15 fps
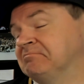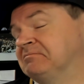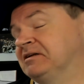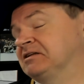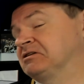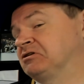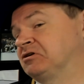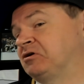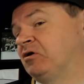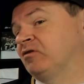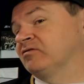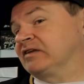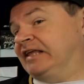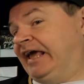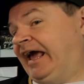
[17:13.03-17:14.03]
didn't look
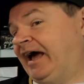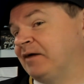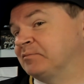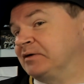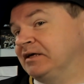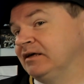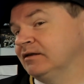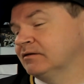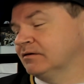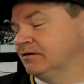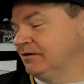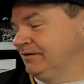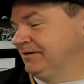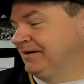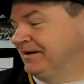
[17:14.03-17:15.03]
overly happy
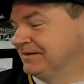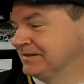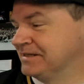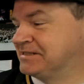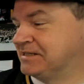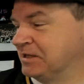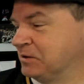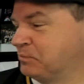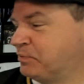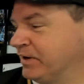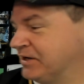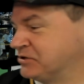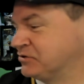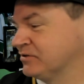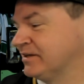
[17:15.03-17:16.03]
either, at least in the
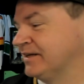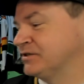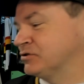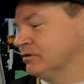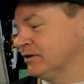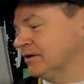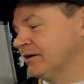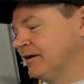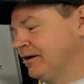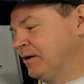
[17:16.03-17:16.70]
picture they took.